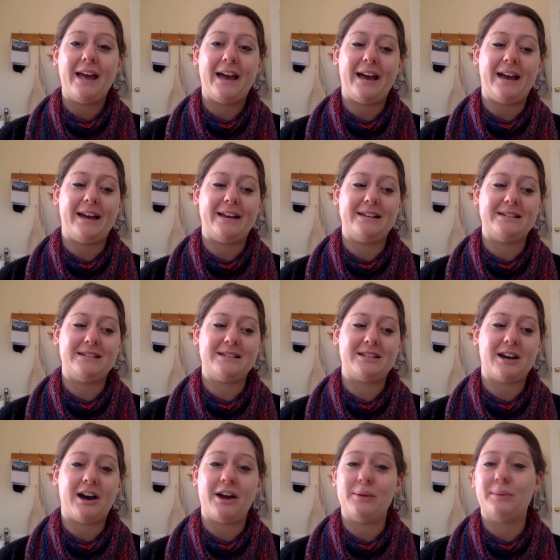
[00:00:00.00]
and
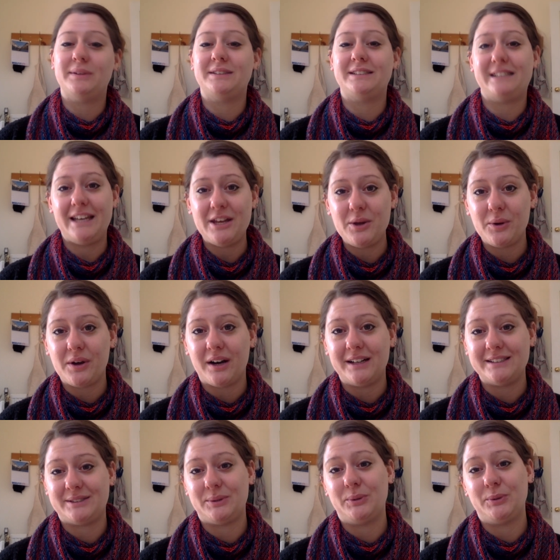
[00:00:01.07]
I will see you
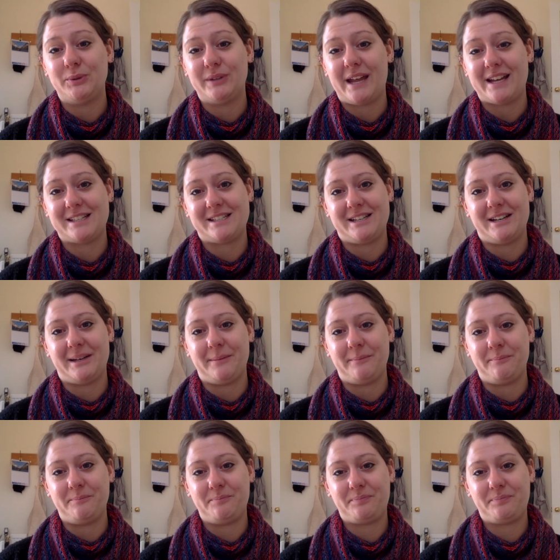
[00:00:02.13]
guys all next time.